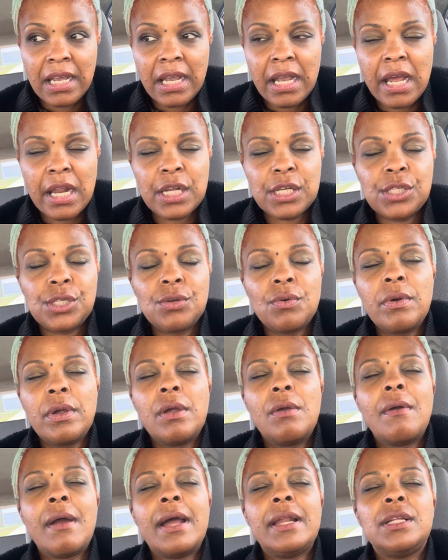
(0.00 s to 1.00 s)
It is showing
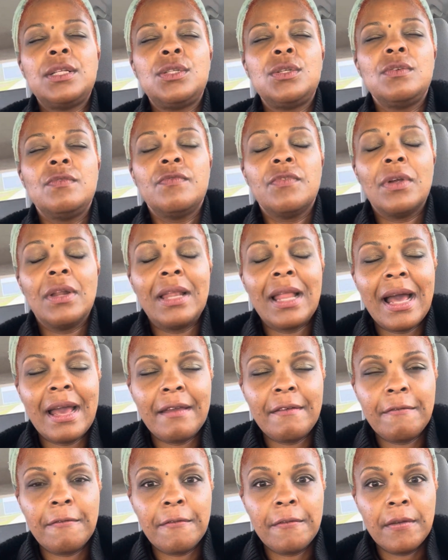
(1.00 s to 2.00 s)
gratitude for
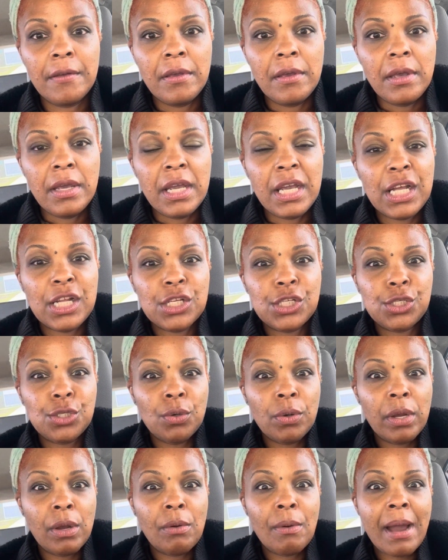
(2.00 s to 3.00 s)
life. It is
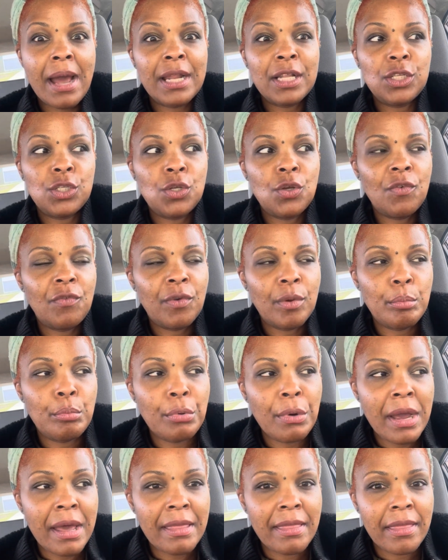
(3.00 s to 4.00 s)
showing gratitude for
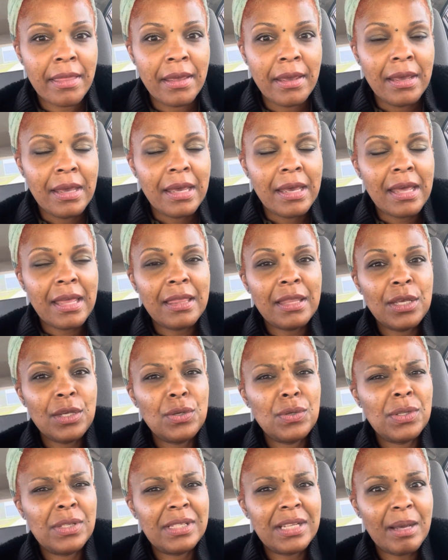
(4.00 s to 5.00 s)
breath. And then
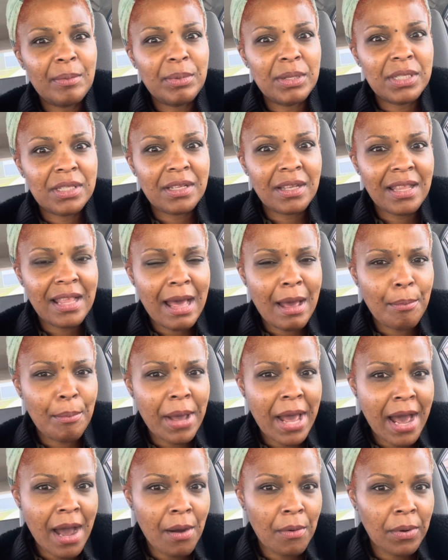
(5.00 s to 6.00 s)
you step into that
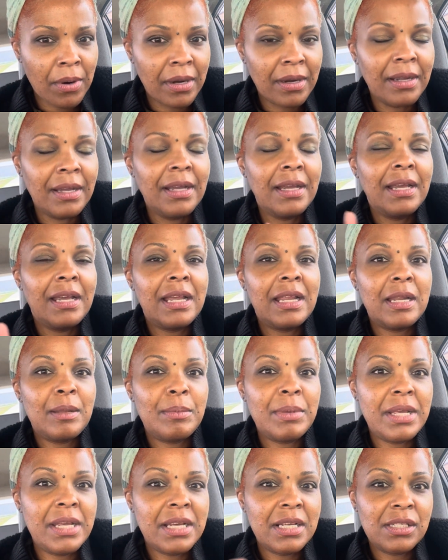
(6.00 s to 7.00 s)
power and it
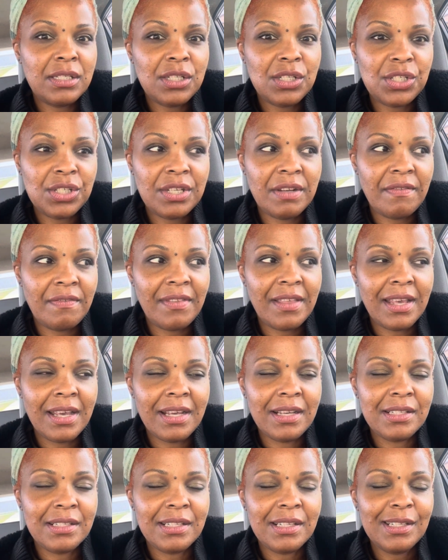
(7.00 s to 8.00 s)
begins to shift
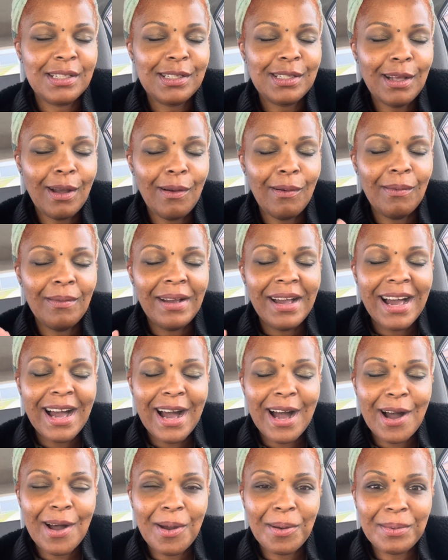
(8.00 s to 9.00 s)
things. So
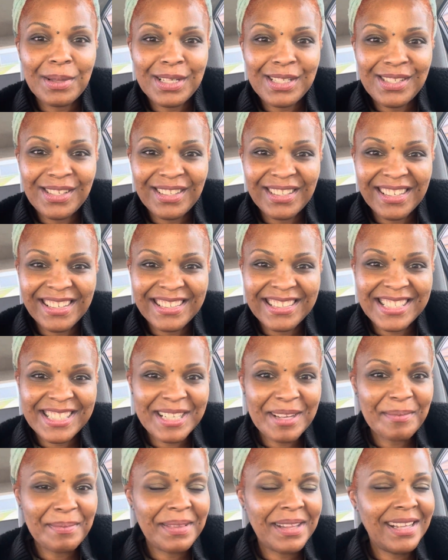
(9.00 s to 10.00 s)
I hope that you learned
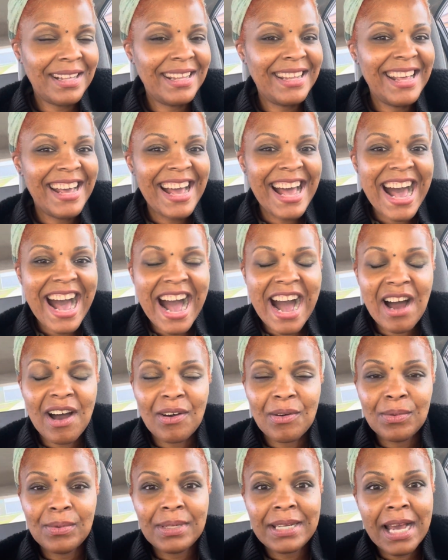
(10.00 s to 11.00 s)
something.
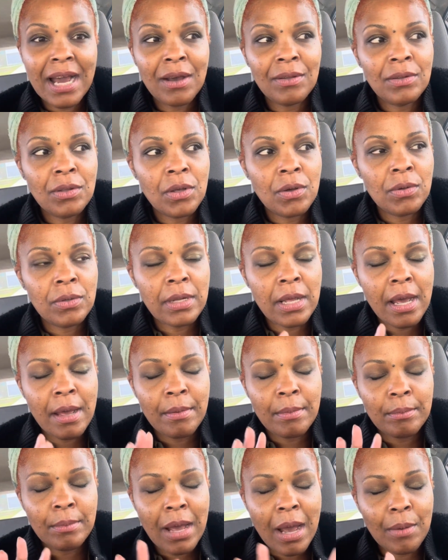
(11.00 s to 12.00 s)
I'll download,
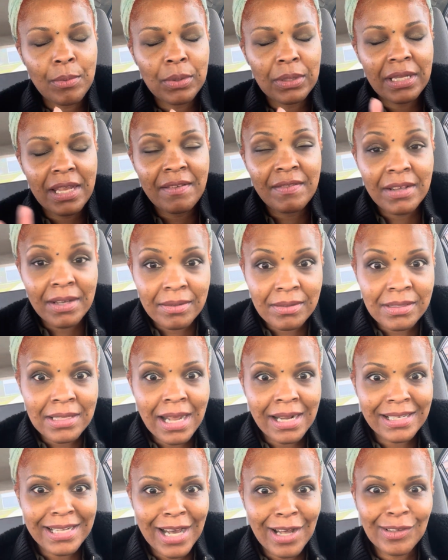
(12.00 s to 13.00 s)
I will
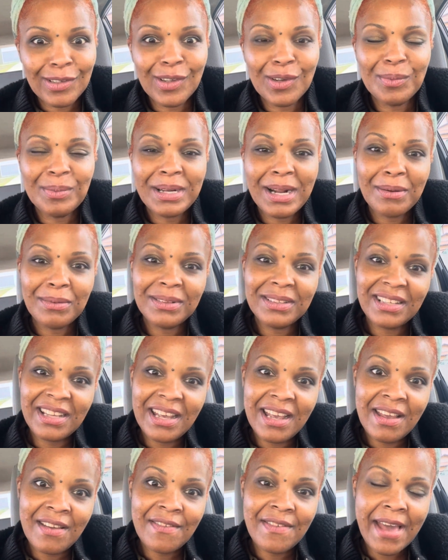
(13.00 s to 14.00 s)

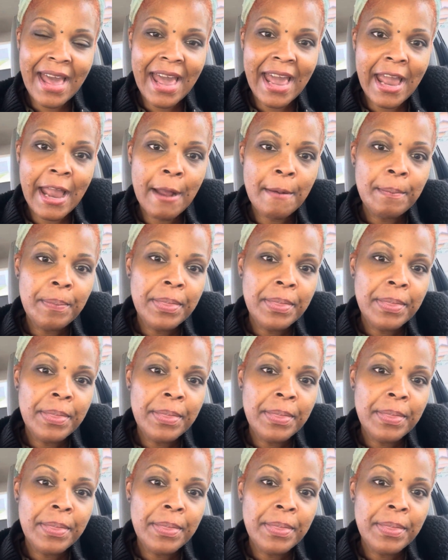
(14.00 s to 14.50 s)
leave a